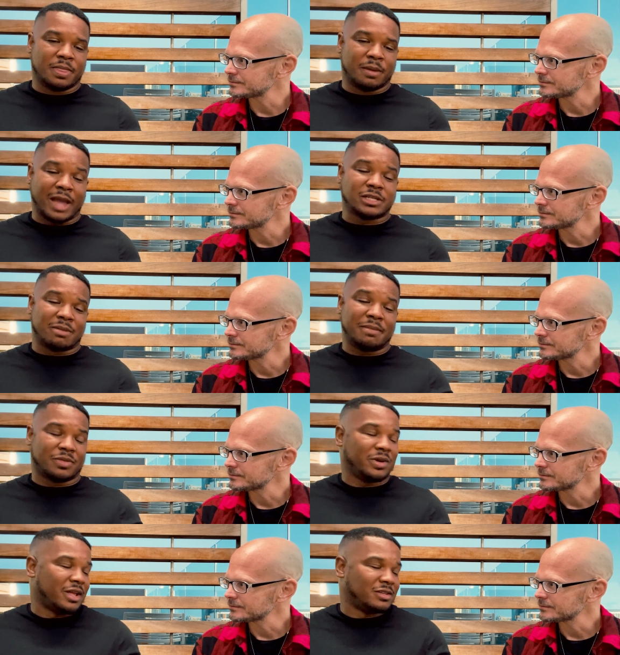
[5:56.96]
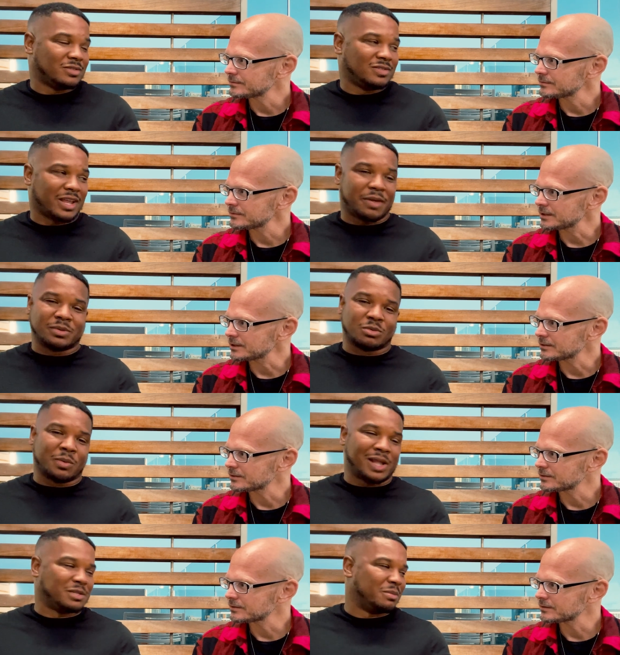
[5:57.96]
Speaker 1: actually maybe 3 days. The second day was when
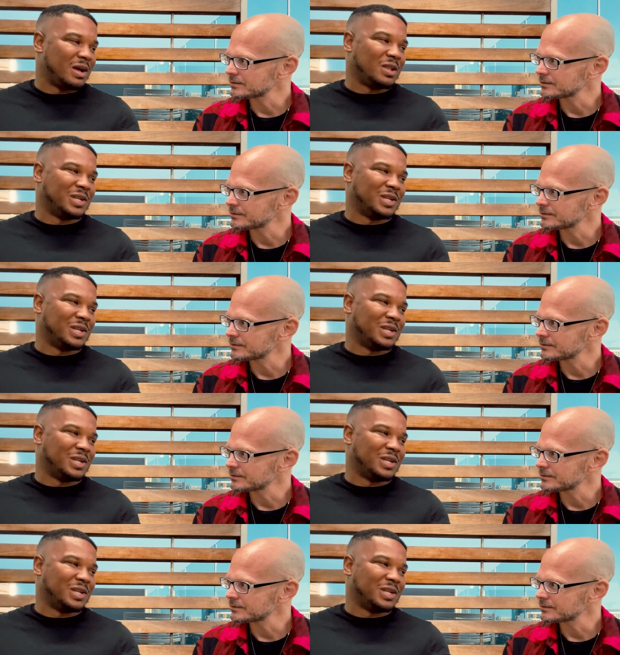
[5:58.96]
we went out to the bungalow